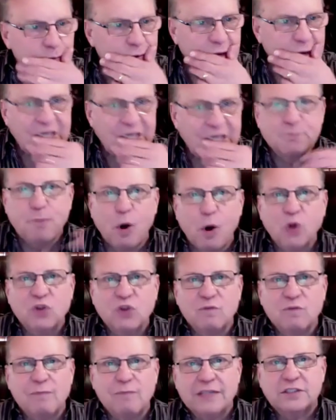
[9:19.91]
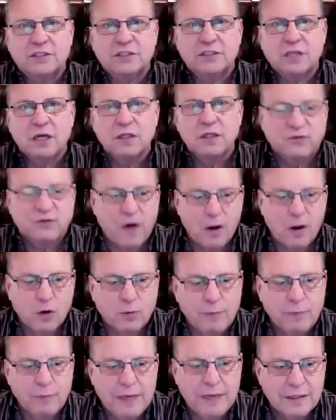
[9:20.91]
is both of my sons followed
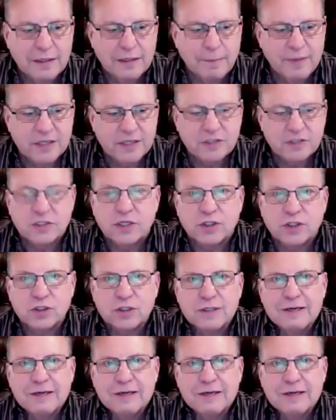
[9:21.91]
me into business.